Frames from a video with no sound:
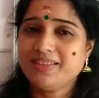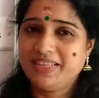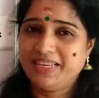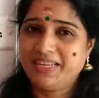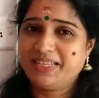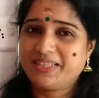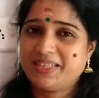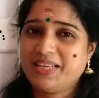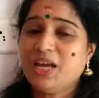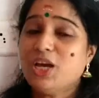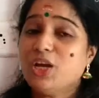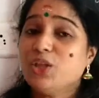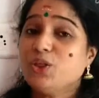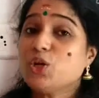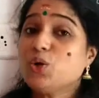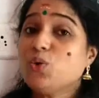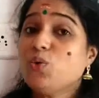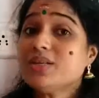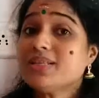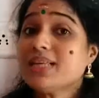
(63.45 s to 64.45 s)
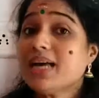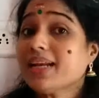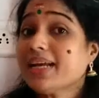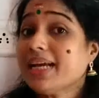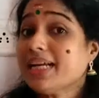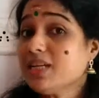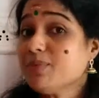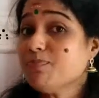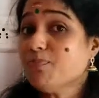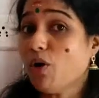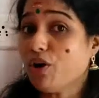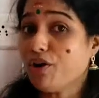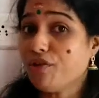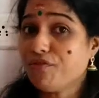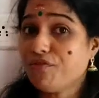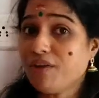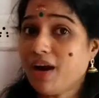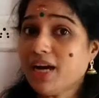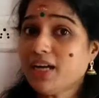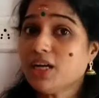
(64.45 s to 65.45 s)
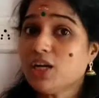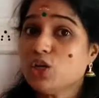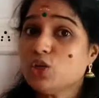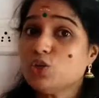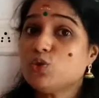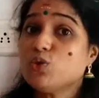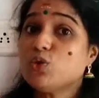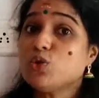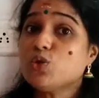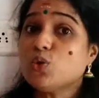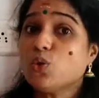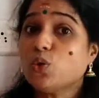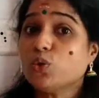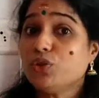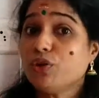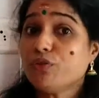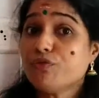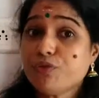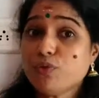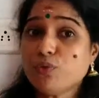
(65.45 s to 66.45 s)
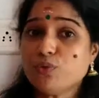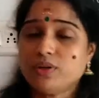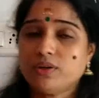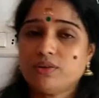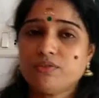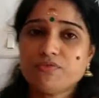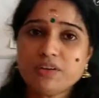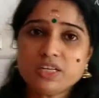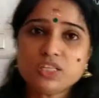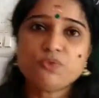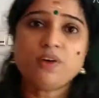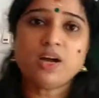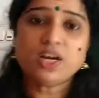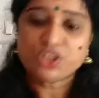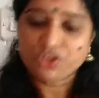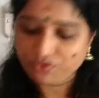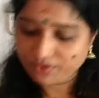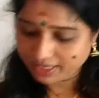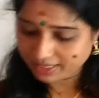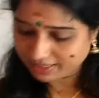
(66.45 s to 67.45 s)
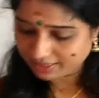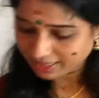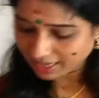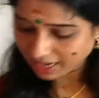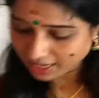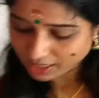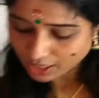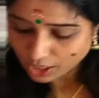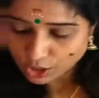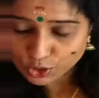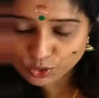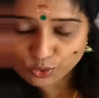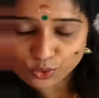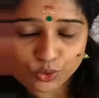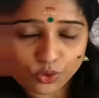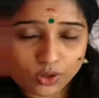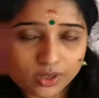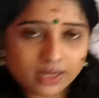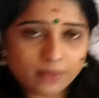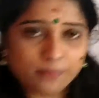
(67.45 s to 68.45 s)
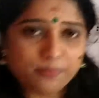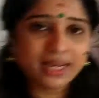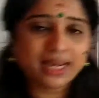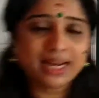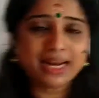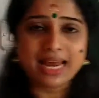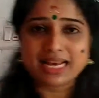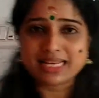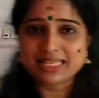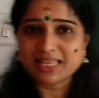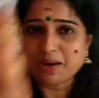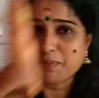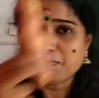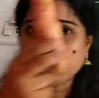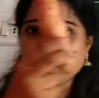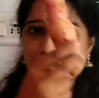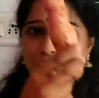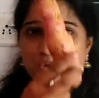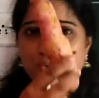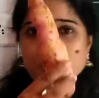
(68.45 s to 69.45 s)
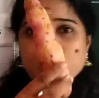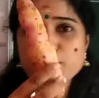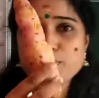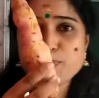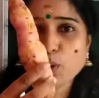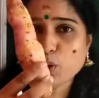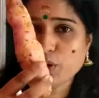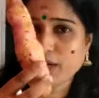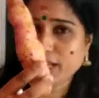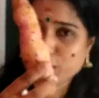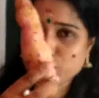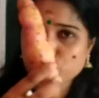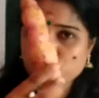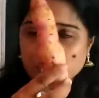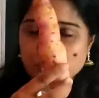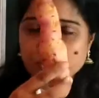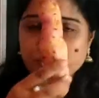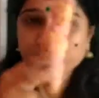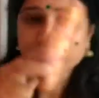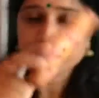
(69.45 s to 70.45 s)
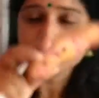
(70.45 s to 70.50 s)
Yes. The roots are getting modified to store the food. First function is that, typical example, sweet potato.